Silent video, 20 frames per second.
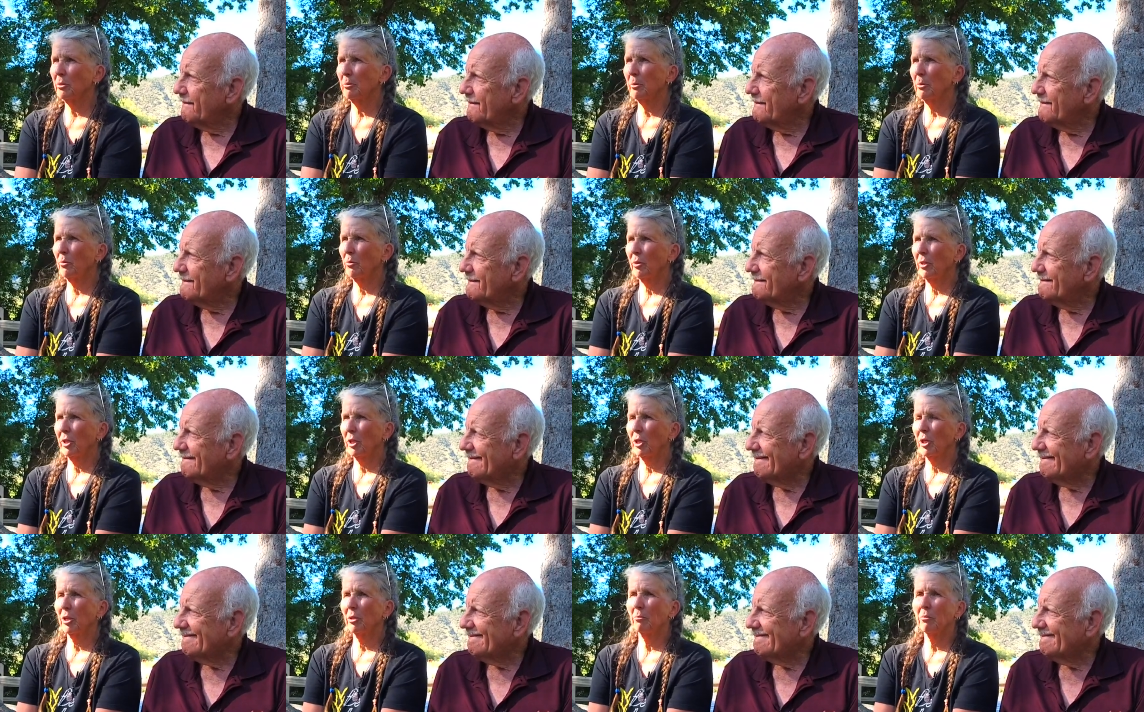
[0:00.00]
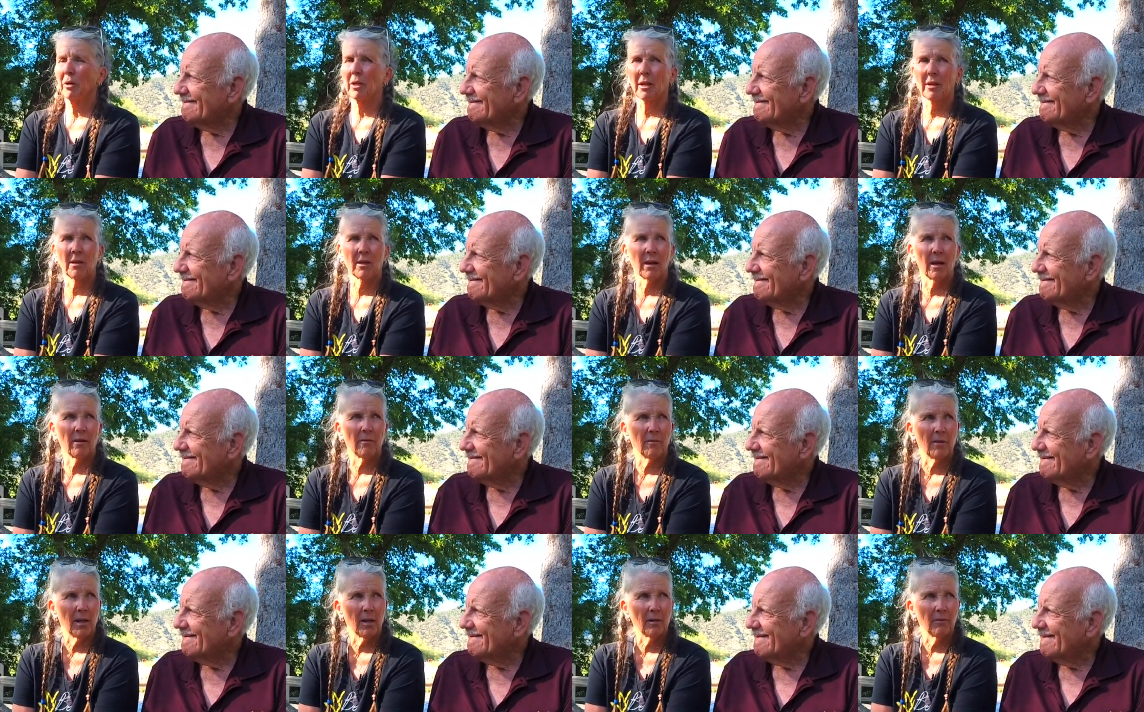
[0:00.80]
Speaker 1: been really good, but I think I've
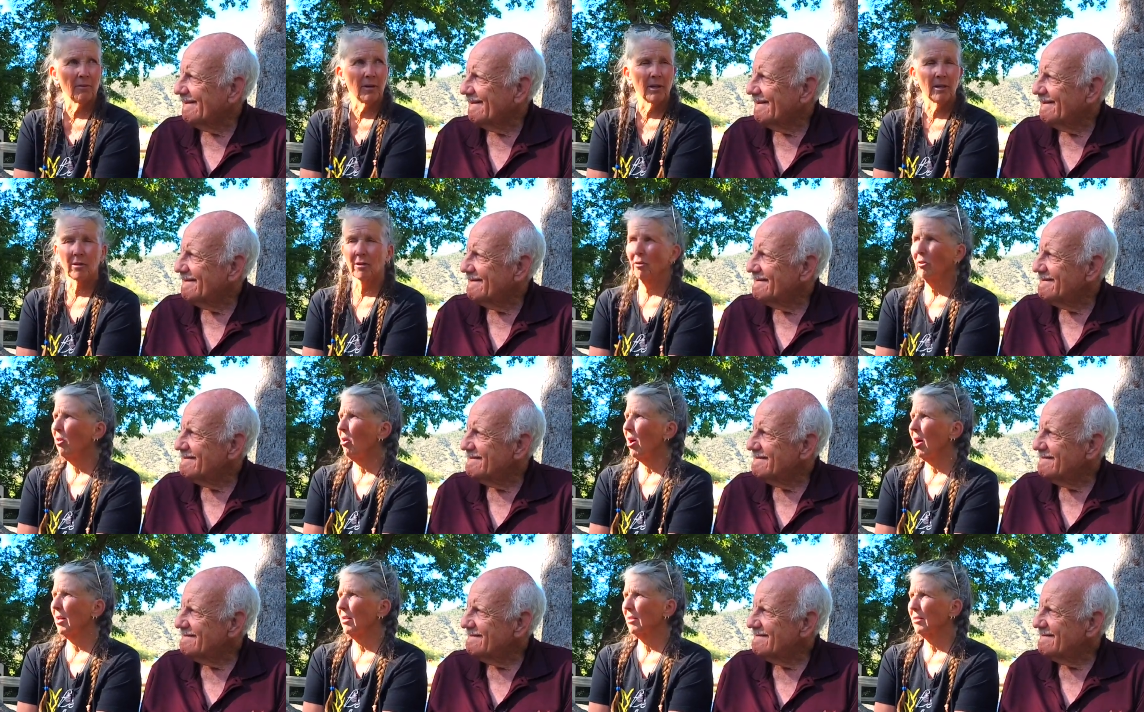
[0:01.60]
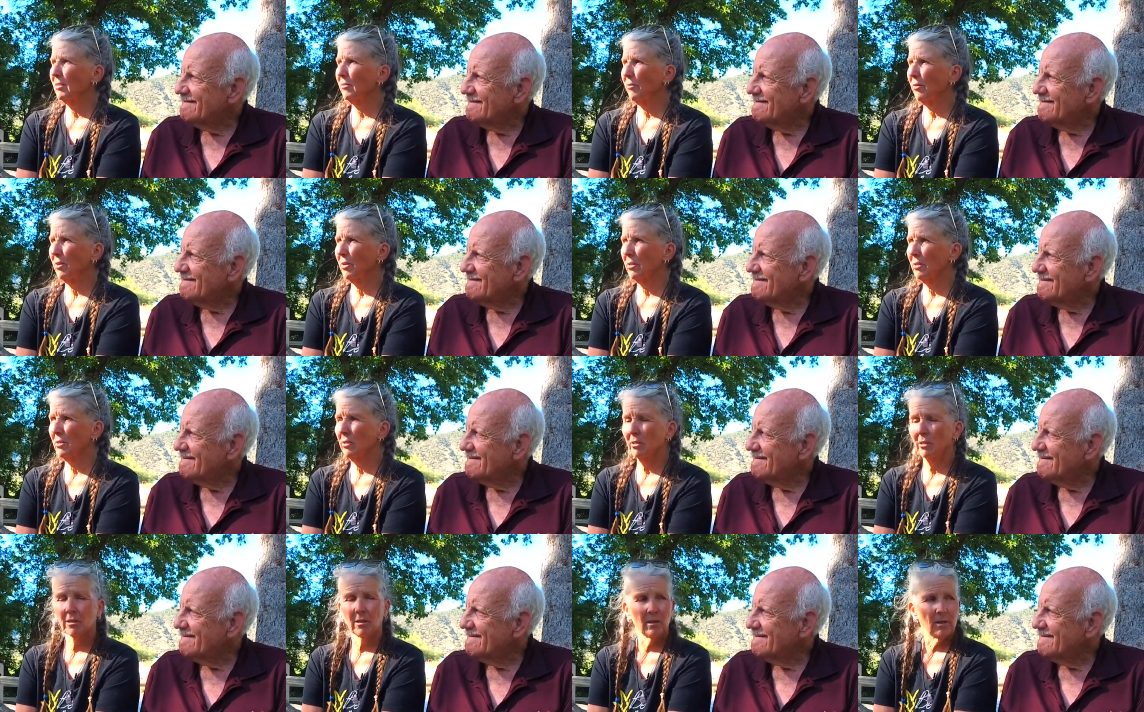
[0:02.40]
elevated a lot as far as
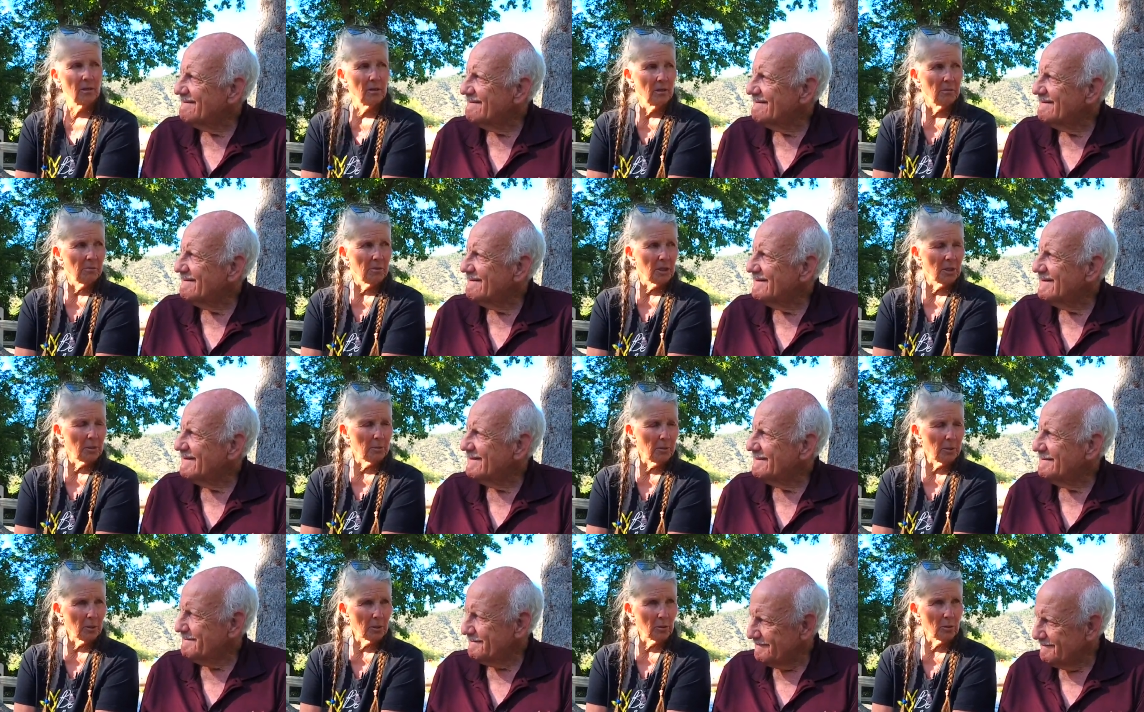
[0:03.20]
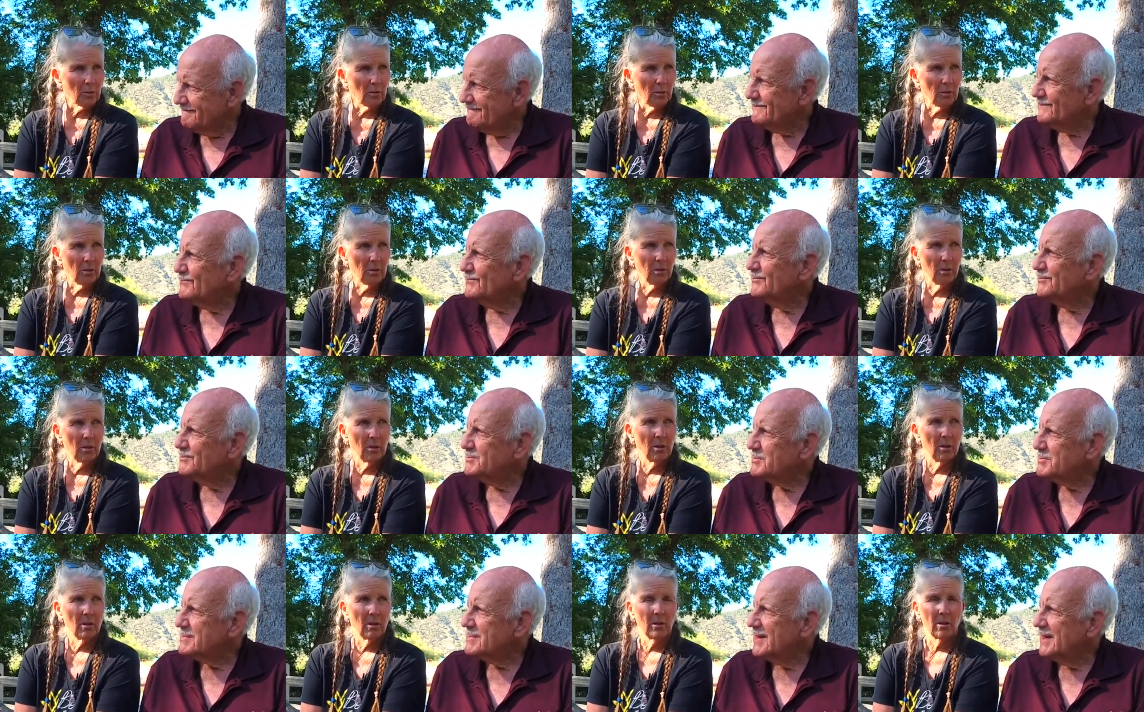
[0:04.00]
my spiritual
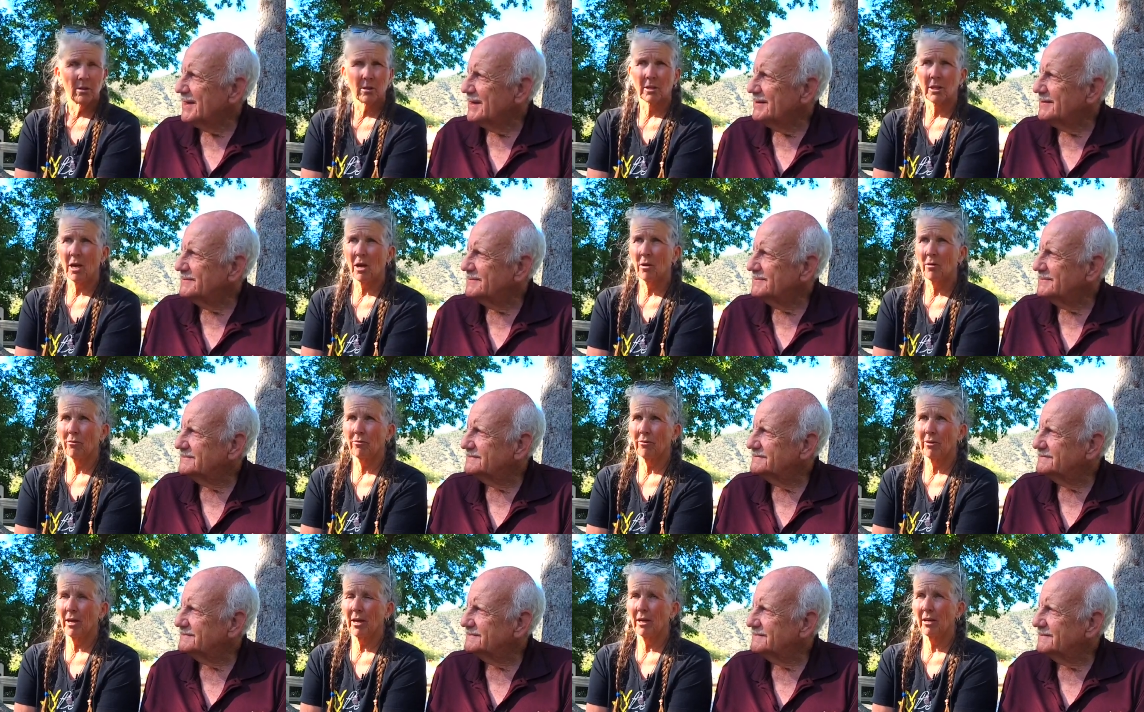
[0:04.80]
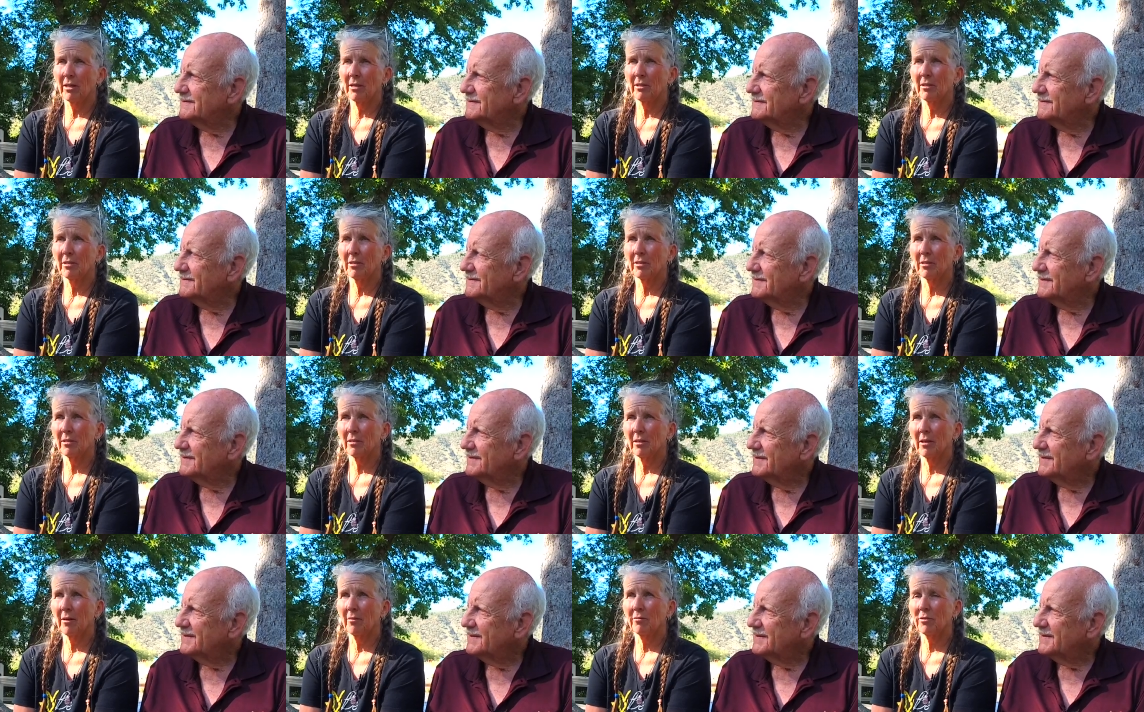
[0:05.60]
self, and
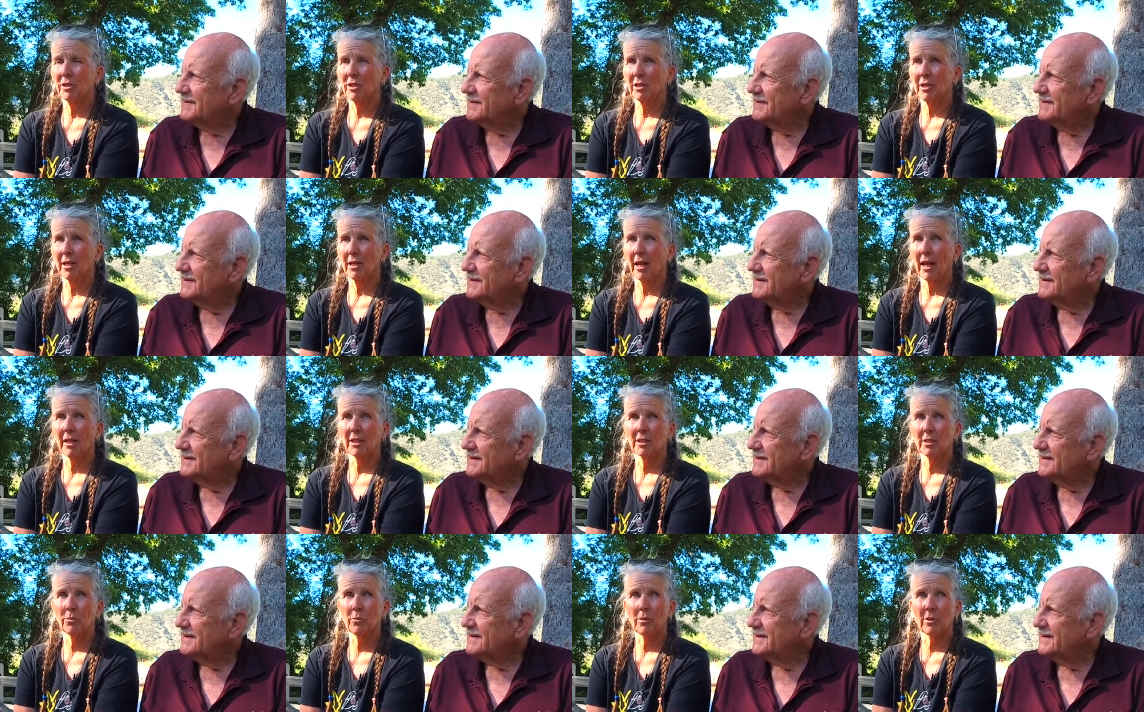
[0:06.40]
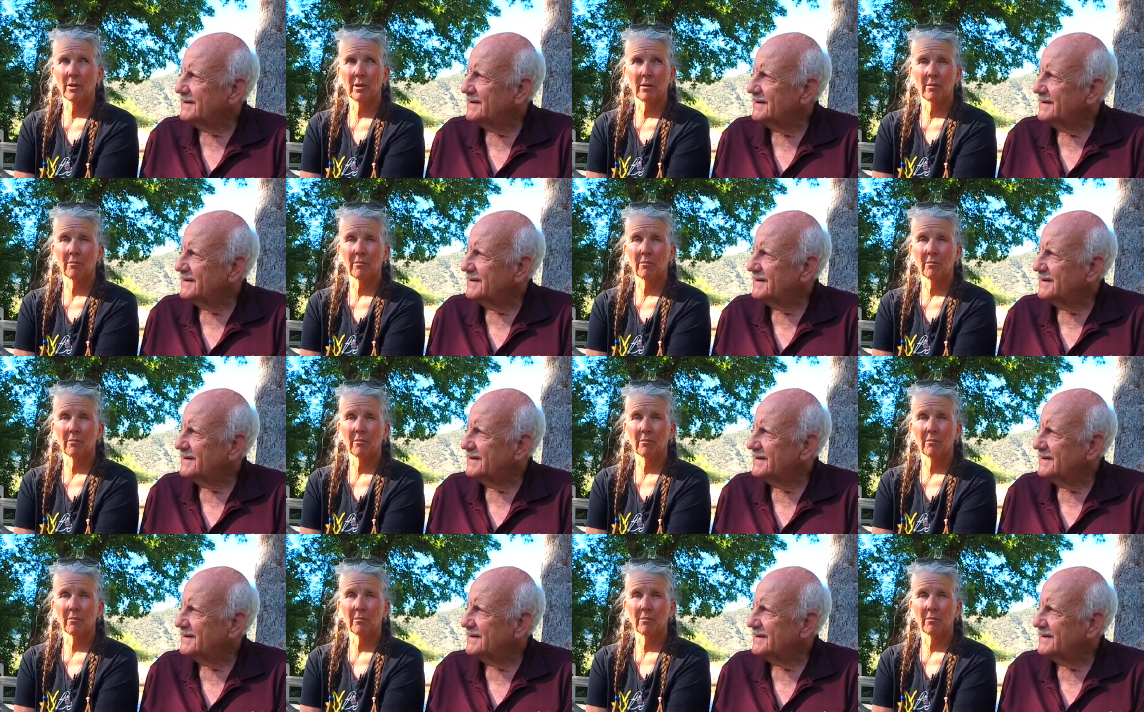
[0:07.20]
I've just connected with.